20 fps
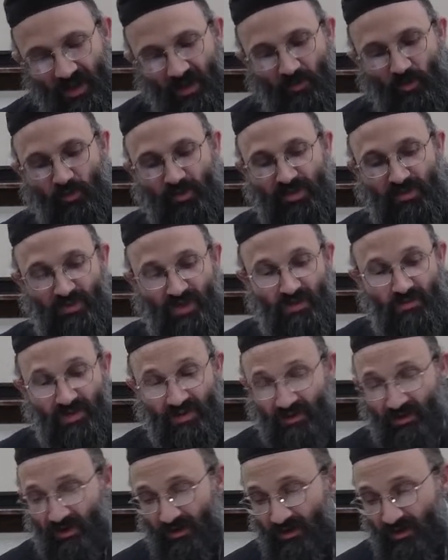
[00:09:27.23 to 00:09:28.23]
And when we speak
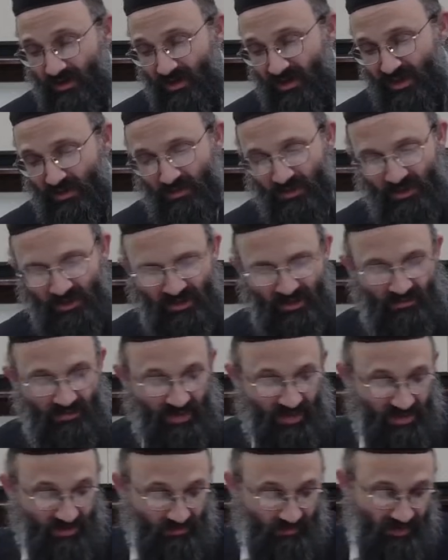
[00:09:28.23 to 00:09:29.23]
about the halachas of Mitzvah Hashem
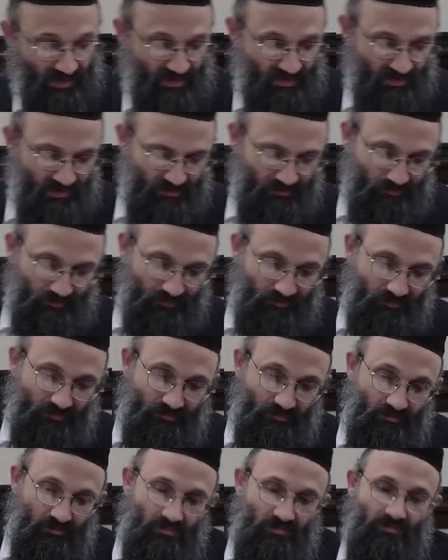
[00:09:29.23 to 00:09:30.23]
next week,
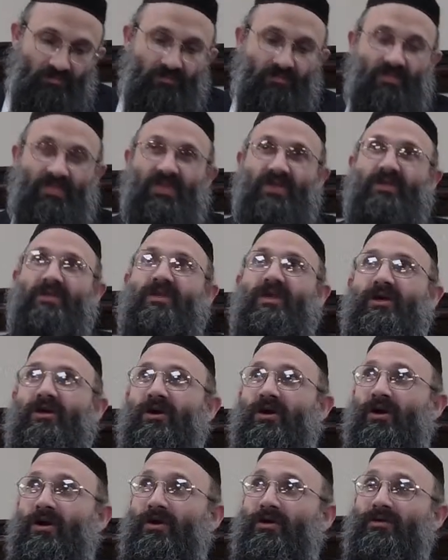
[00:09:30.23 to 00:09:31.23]
there
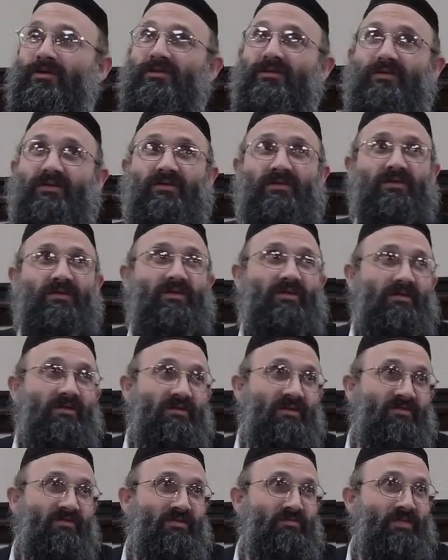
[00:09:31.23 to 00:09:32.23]
are
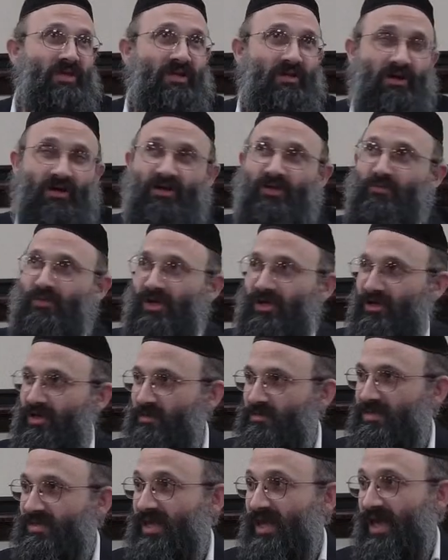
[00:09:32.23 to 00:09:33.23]
different minhagim when it
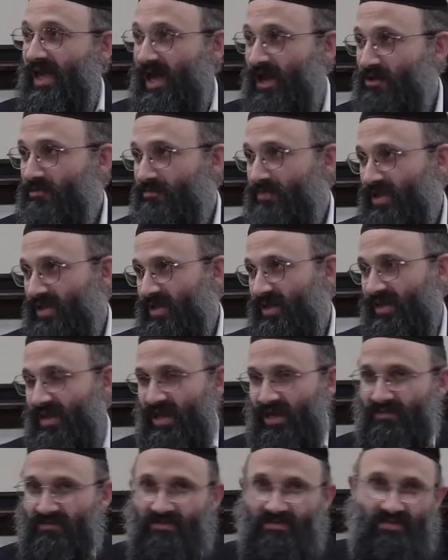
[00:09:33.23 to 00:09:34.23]
comes to how many
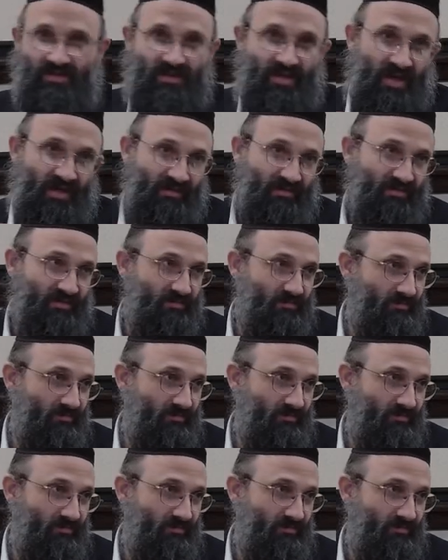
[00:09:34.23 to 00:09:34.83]
candles to light.